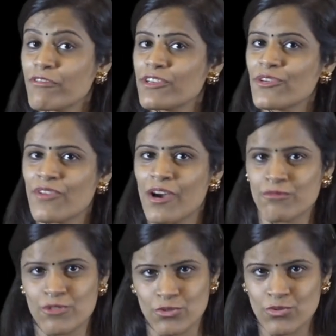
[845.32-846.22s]
preferred
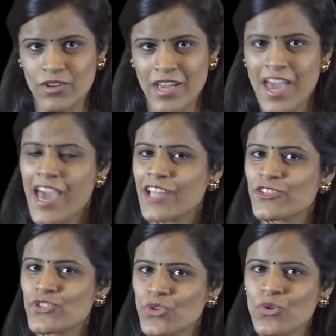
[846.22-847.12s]
round 2
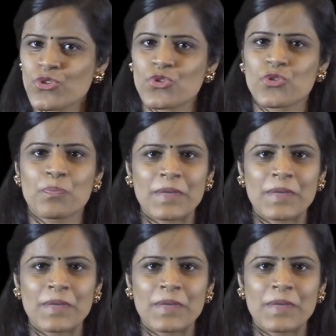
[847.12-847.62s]
and chose to